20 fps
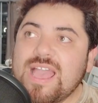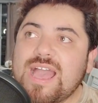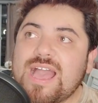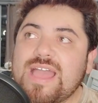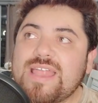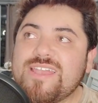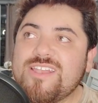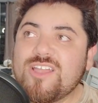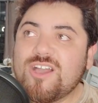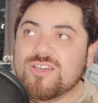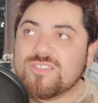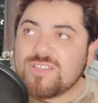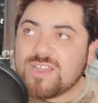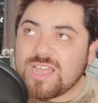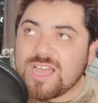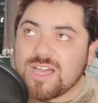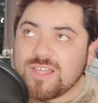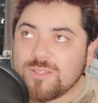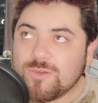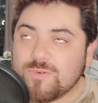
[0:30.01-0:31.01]
another
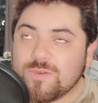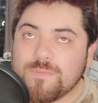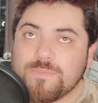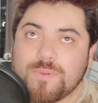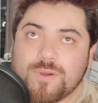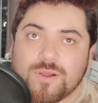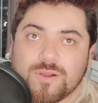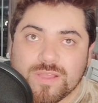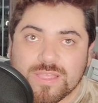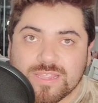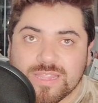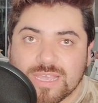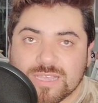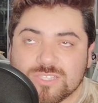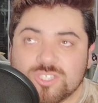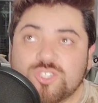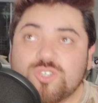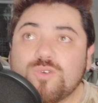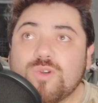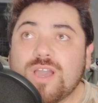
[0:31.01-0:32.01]
Halloween party,
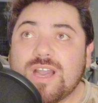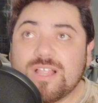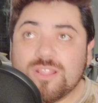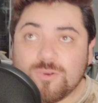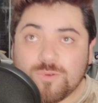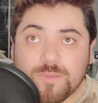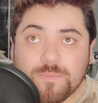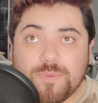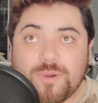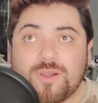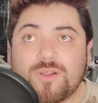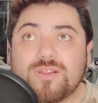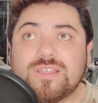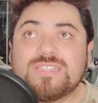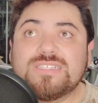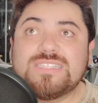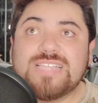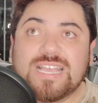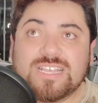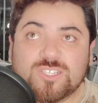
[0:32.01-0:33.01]
two Halloween
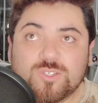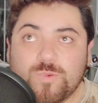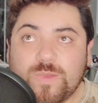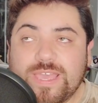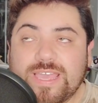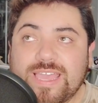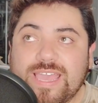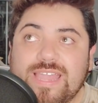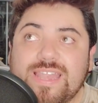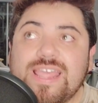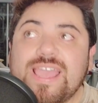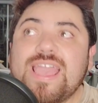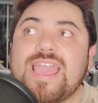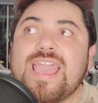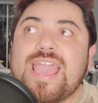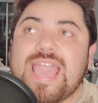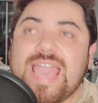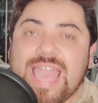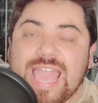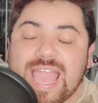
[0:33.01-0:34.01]
parties next weekend,
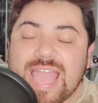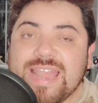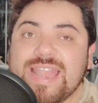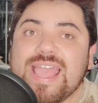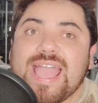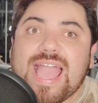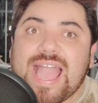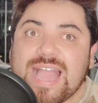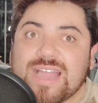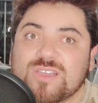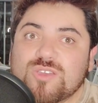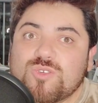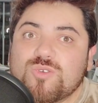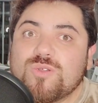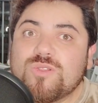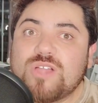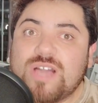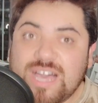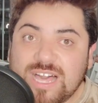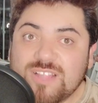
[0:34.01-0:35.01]
and
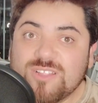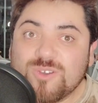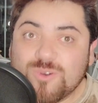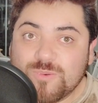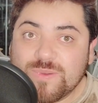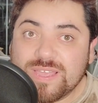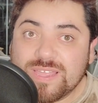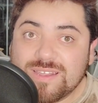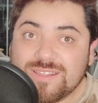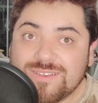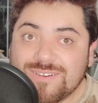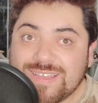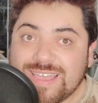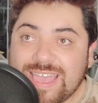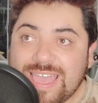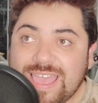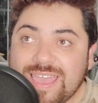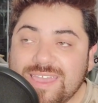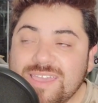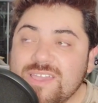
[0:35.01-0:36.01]
actual Halloween,
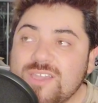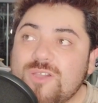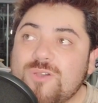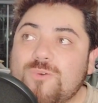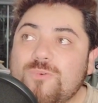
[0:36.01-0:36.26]
okay?